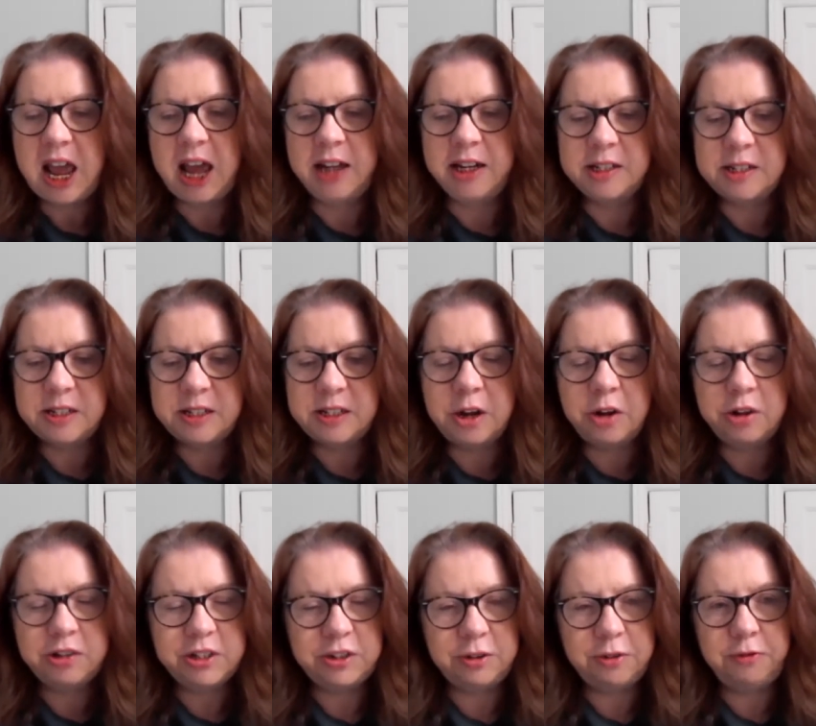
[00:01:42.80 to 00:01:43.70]
And it
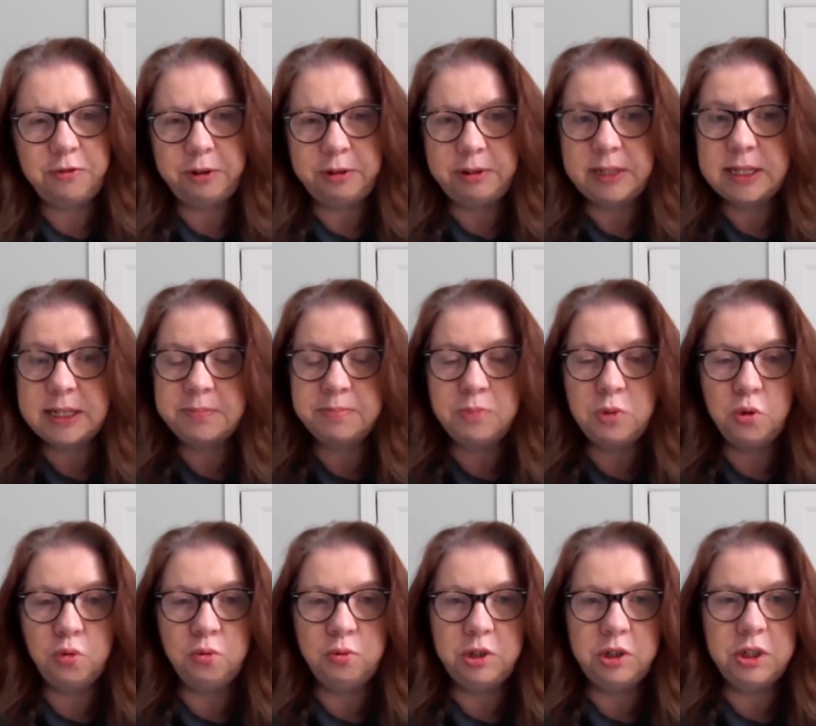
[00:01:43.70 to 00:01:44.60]
started off very
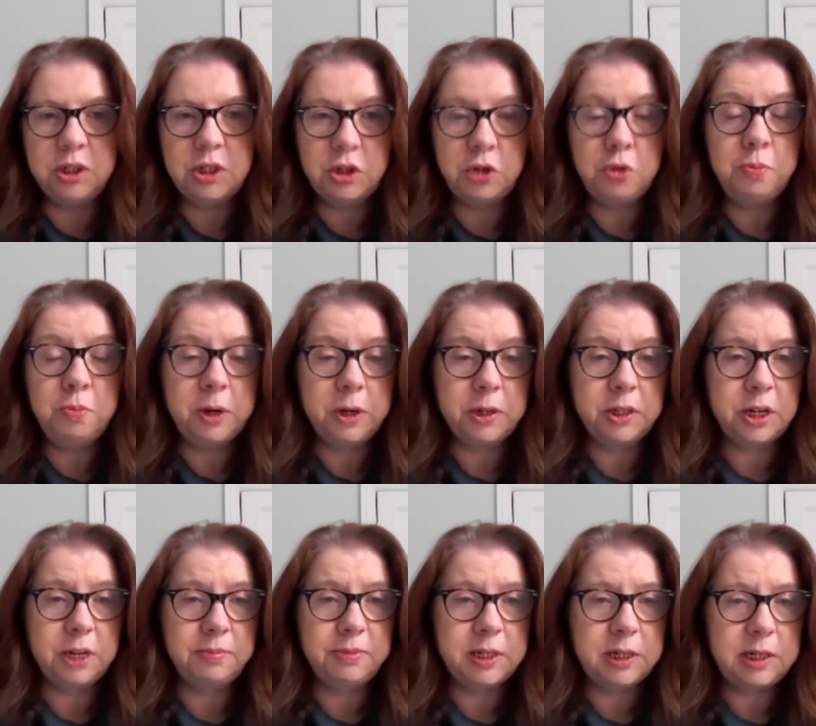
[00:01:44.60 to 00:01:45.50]
small with just 2
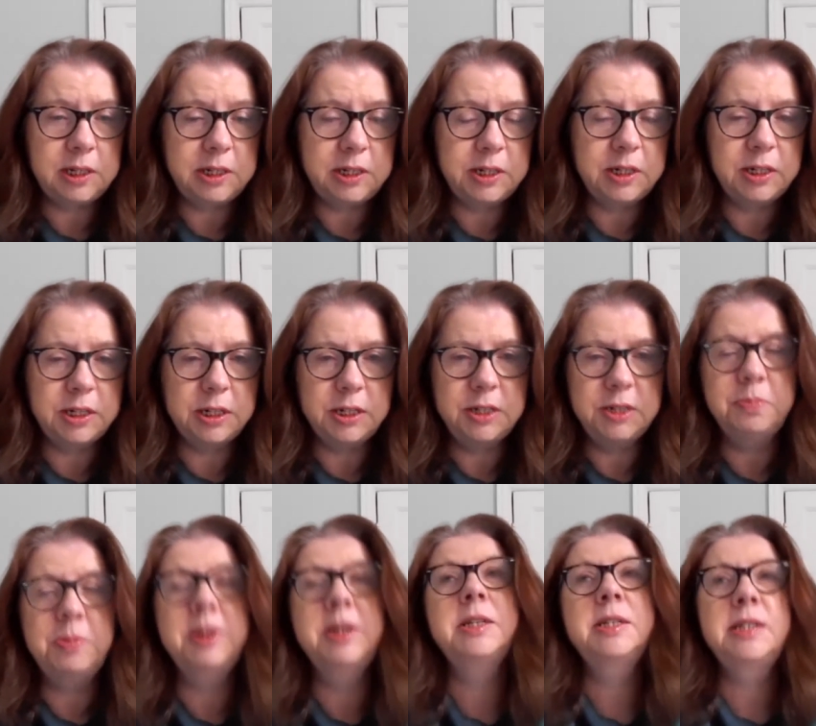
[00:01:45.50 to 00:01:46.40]
part-time solicitors,
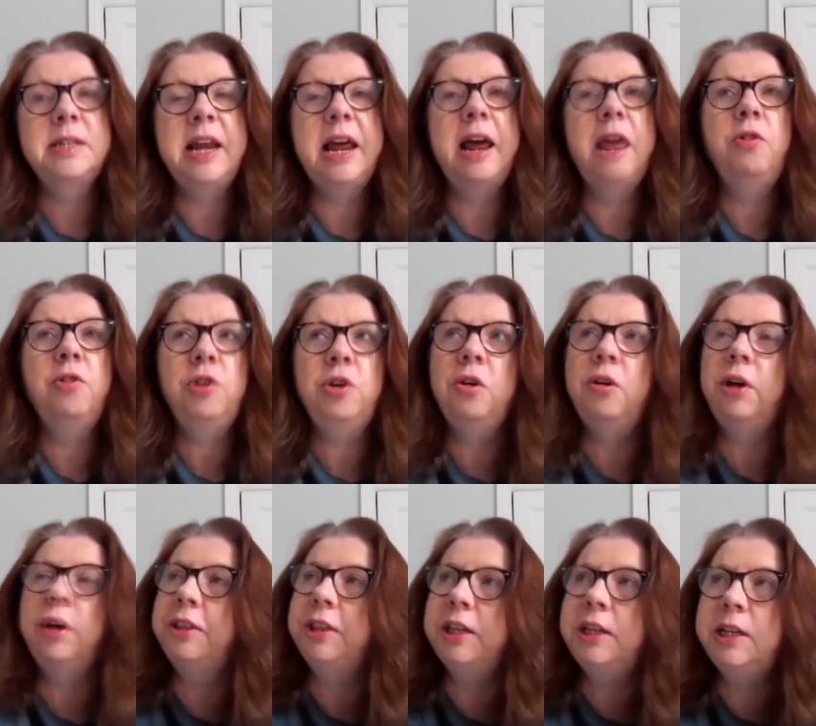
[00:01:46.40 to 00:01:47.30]
but it's now
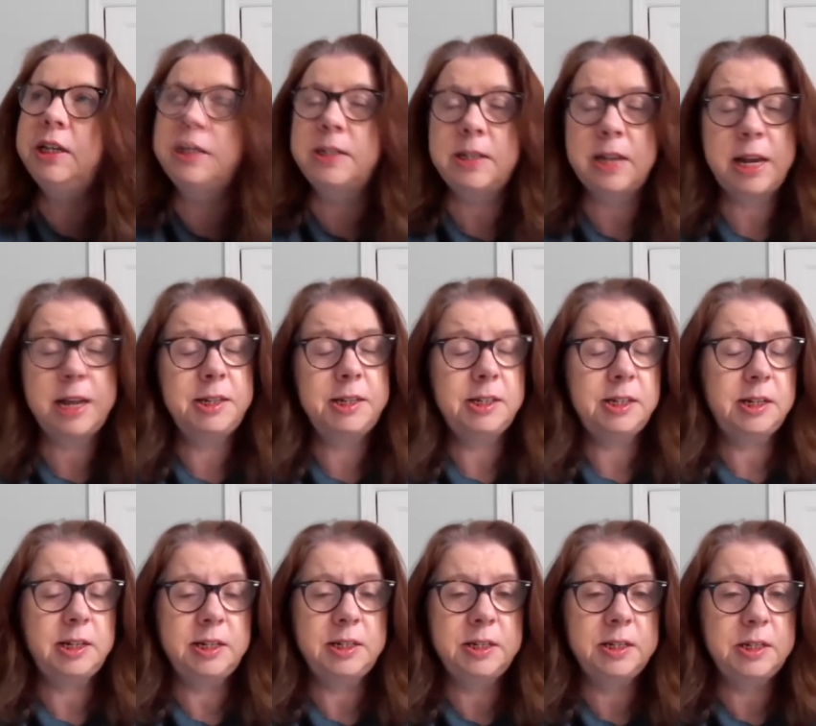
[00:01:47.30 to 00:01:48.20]
got, I think it's 10
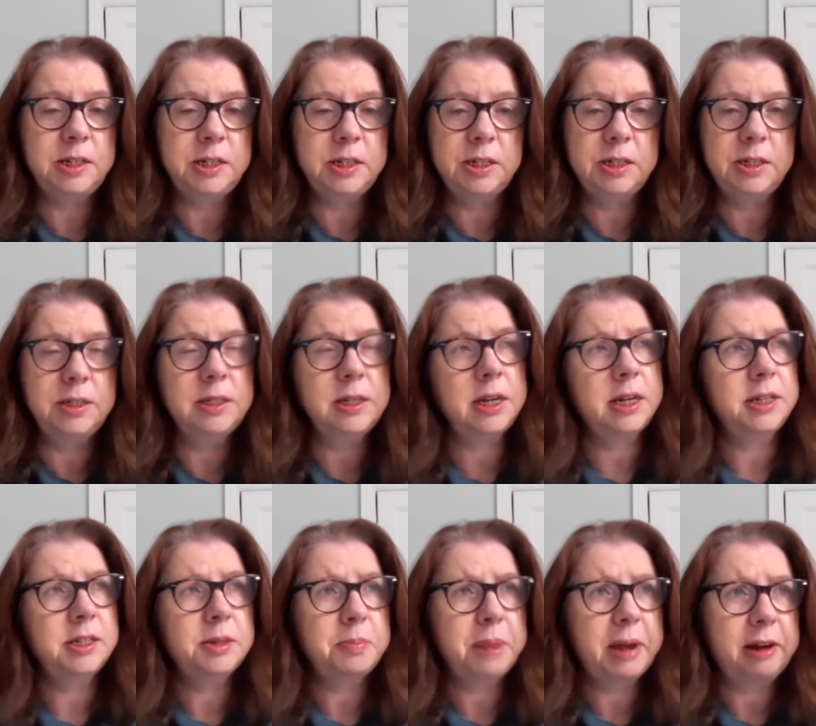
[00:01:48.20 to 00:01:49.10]
solicitors
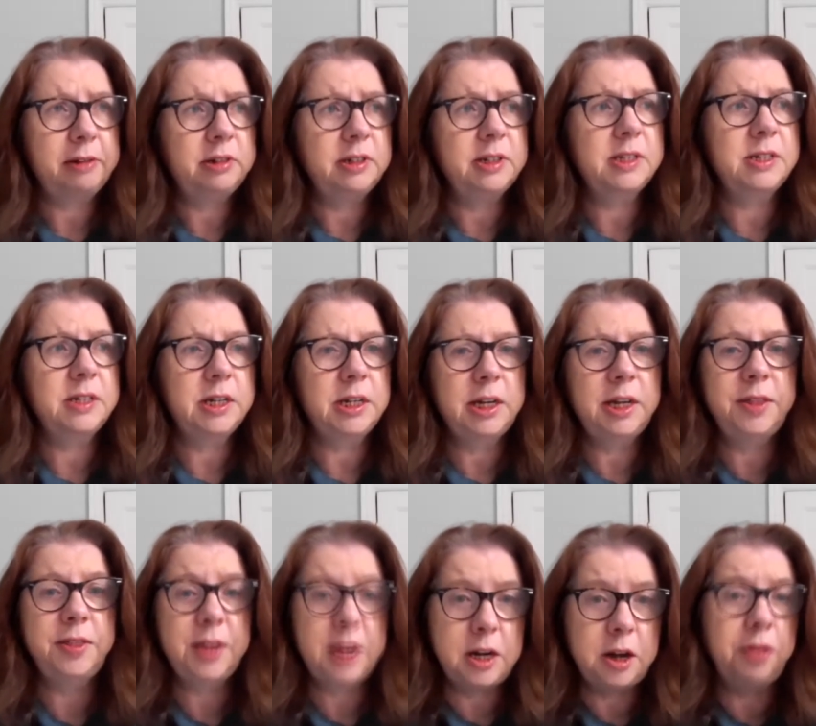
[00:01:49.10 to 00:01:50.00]
and a barrister
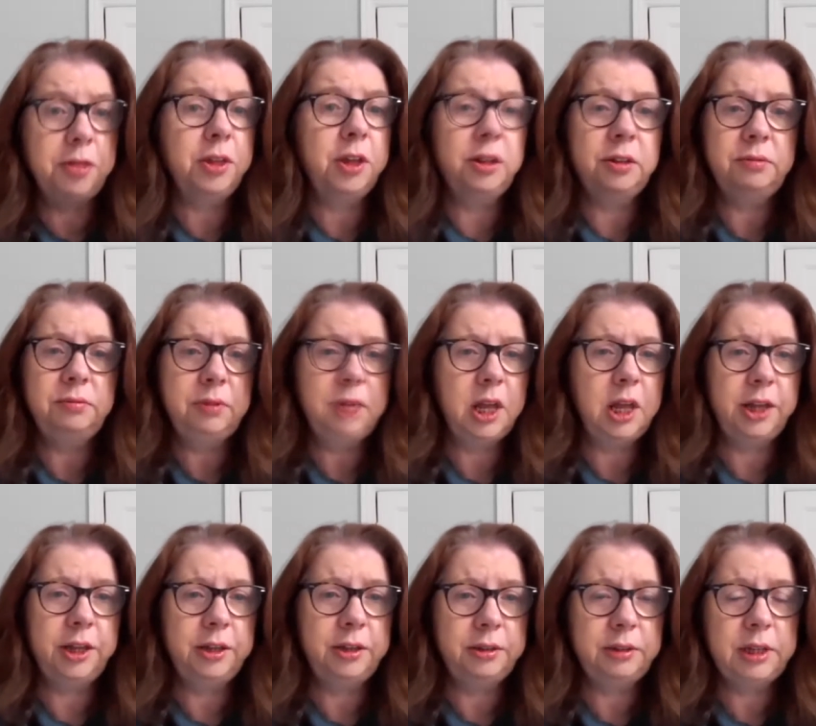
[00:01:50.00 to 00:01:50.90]
and then other
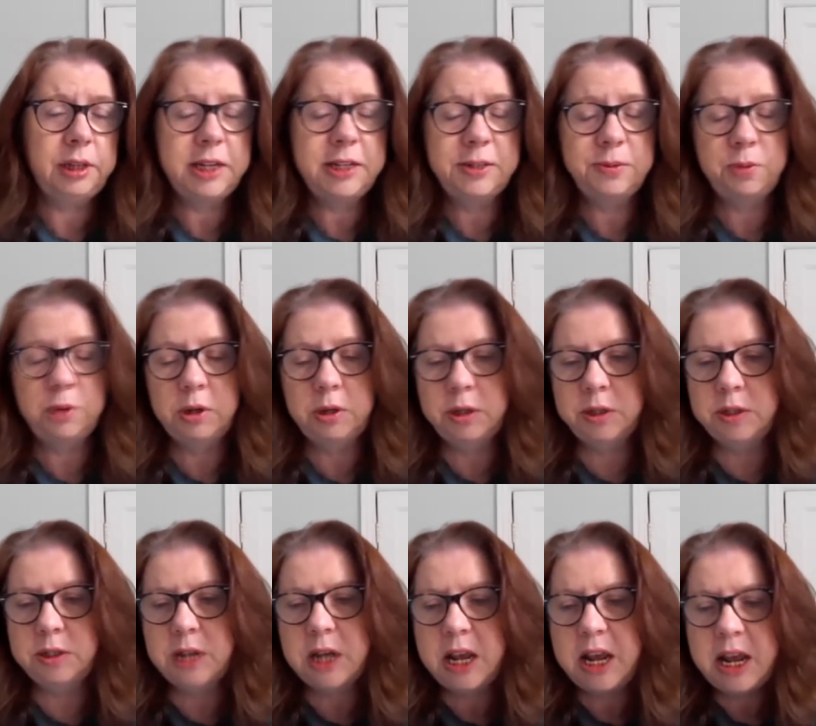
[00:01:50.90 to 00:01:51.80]

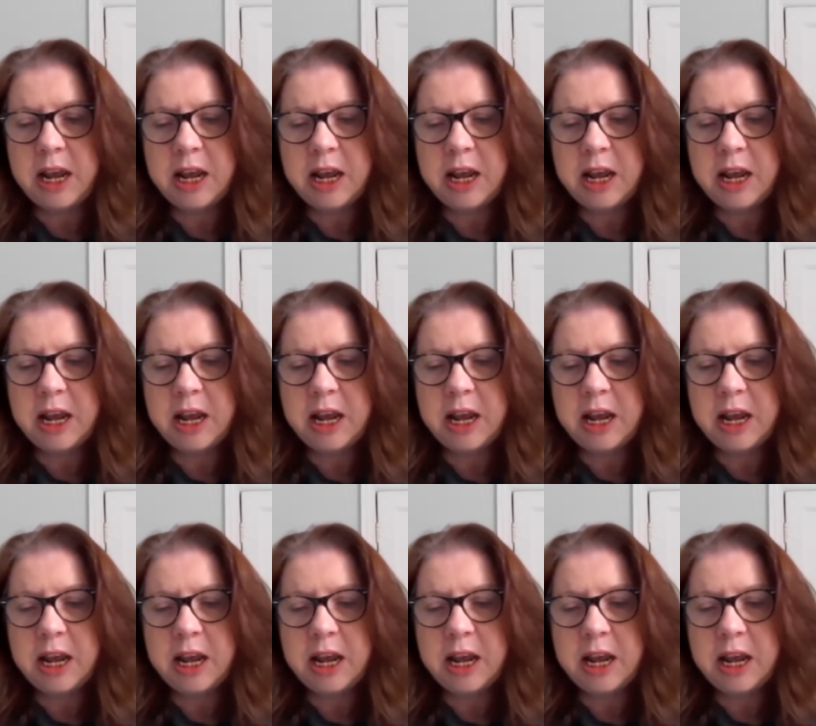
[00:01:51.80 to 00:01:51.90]
caseworkers.